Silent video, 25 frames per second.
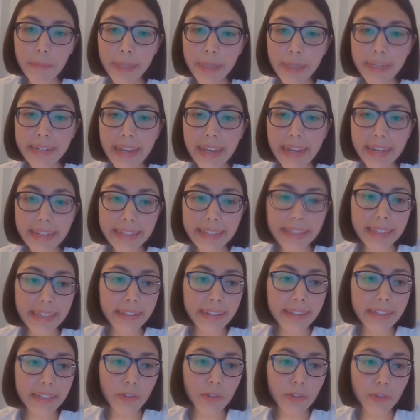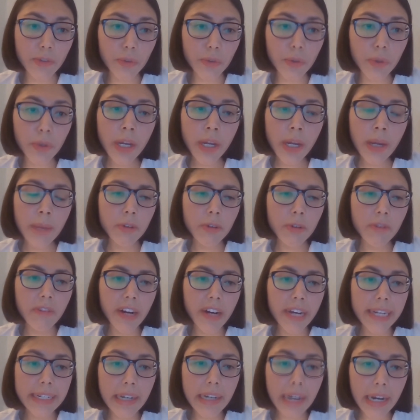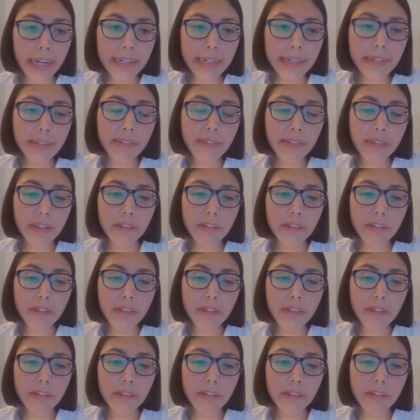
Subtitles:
being dedicated to provide guidance,